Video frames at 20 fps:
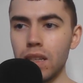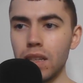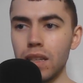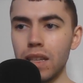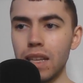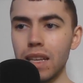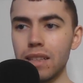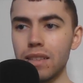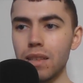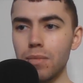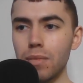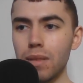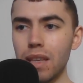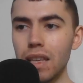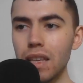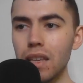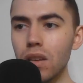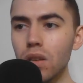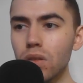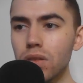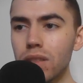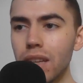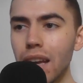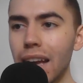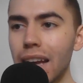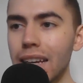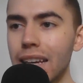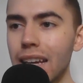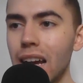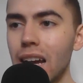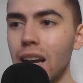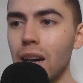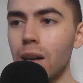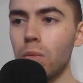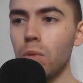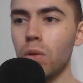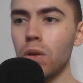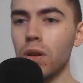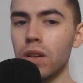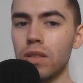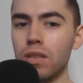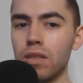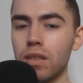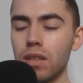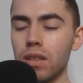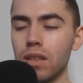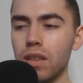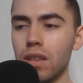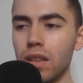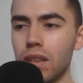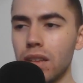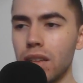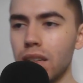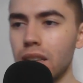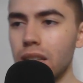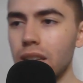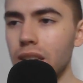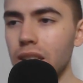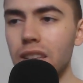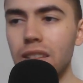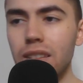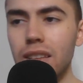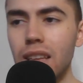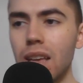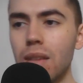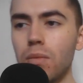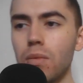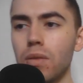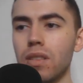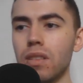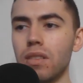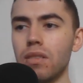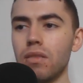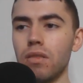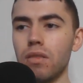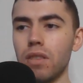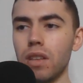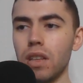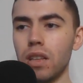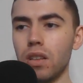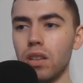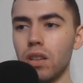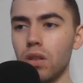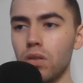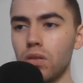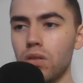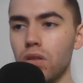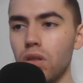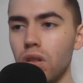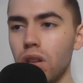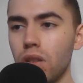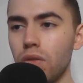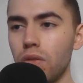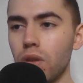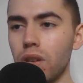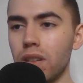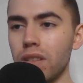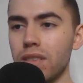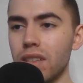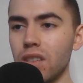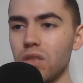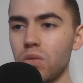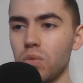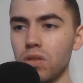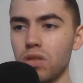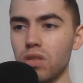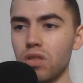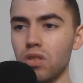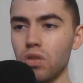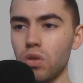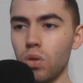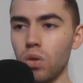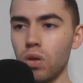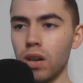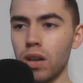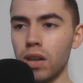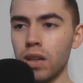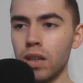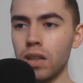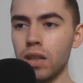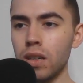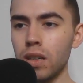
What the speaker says: Next up, Eagles at Cowboys. This game wasn't really close. 34-6 was the score.